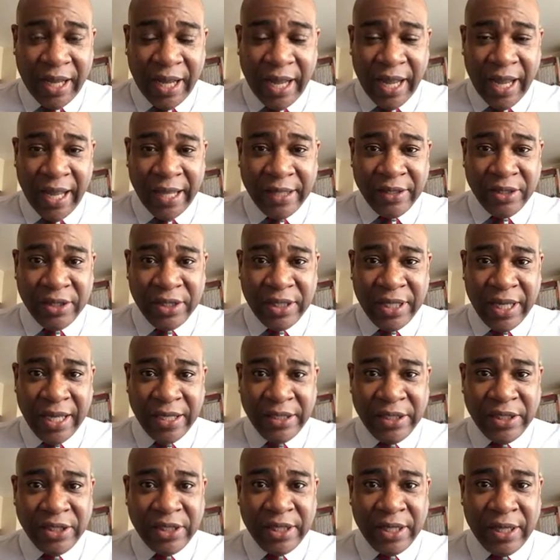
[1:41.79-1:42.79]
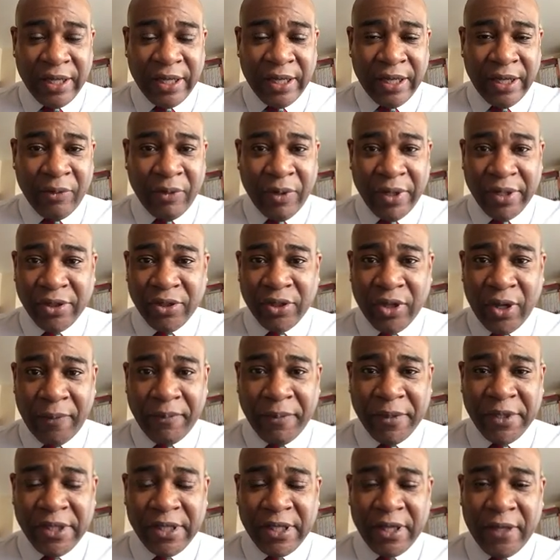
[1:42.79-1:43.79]
And yes, I went and
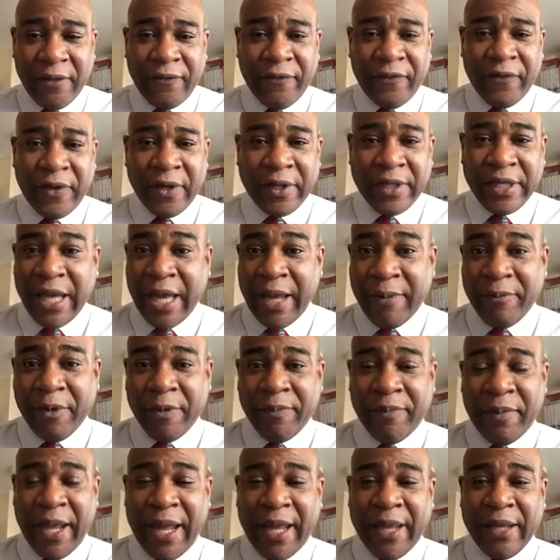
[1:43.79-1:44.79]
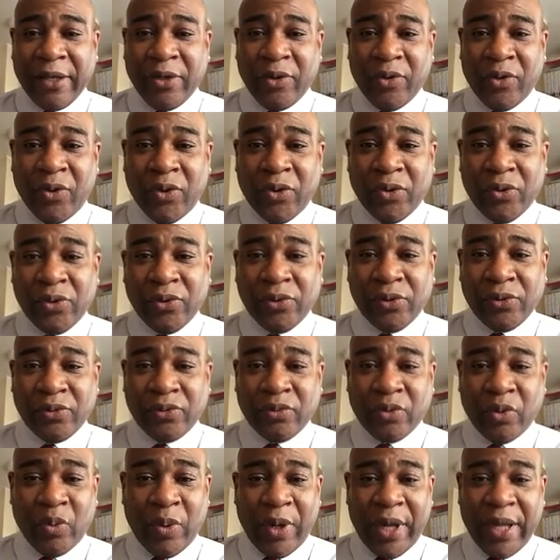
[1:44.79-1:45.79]
got myself a camera bag all
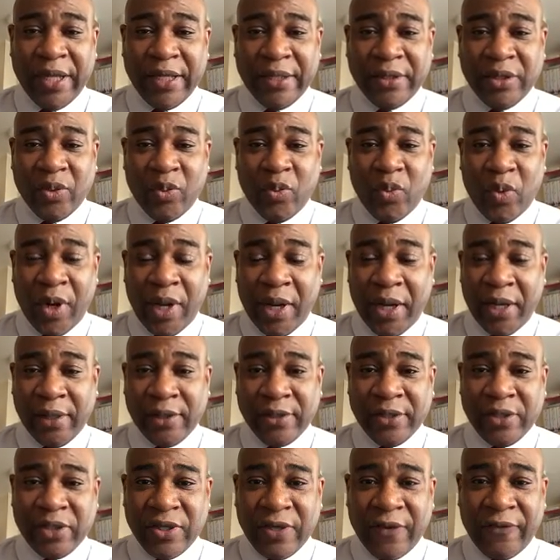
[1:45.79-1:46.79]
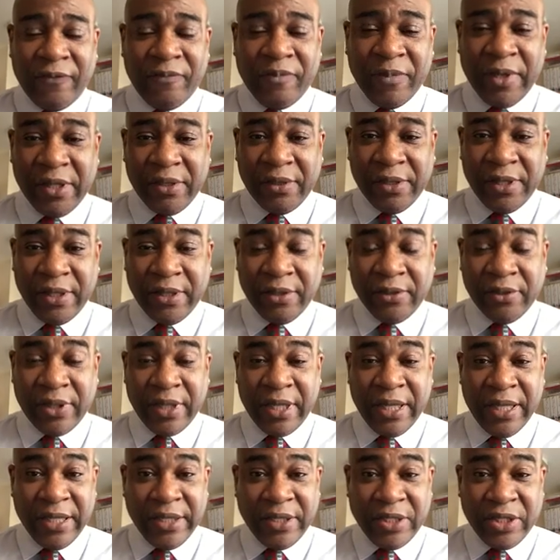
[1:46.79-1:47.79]
the way in the wilds of Mill Hill
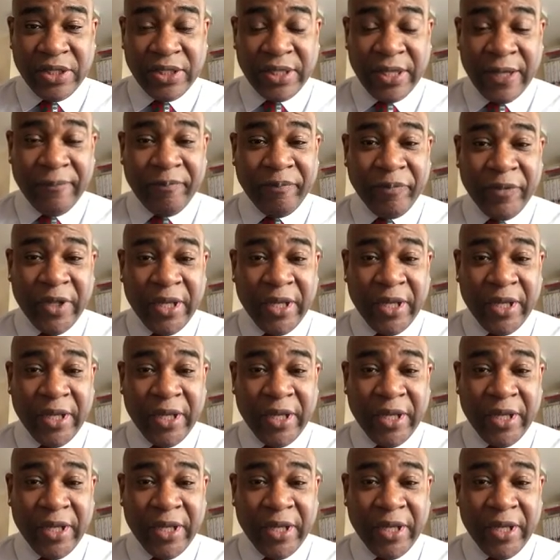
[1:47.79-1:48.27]
East.